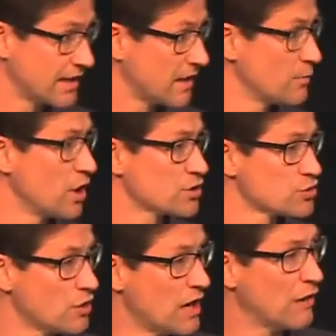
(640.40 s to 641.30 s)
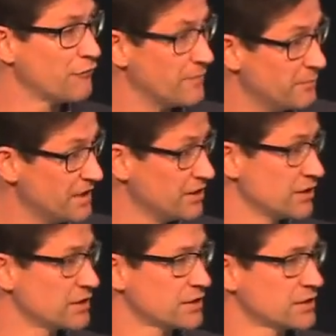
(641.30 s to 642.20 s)
and I'm not sure how
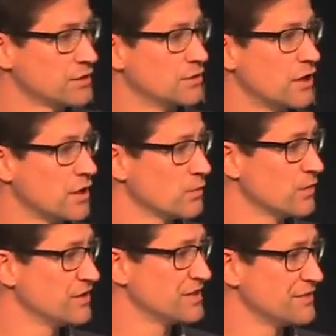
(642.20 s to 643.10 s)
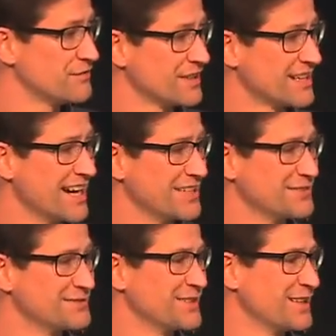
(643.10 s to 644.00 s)
familiar you are with the different kind
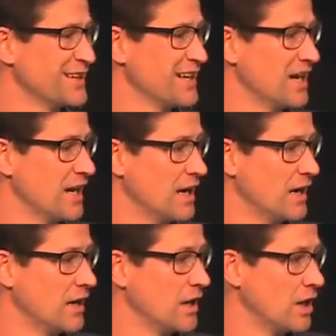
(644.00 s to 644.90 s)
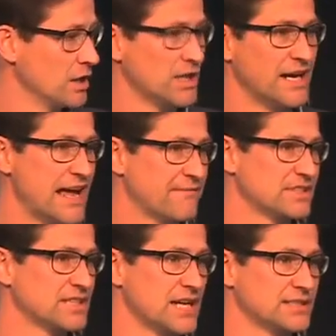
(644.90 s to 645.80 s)
of online
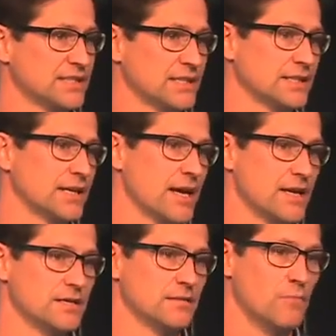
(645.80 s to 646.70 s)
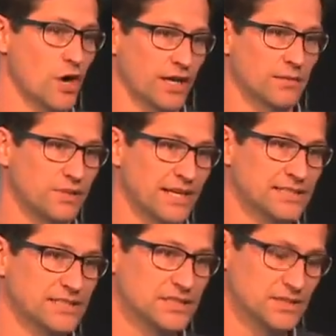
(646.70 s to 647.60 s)
advertising and
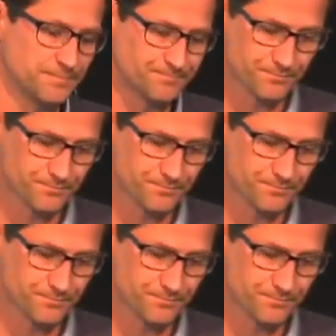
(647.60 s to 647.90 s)
marketplaces.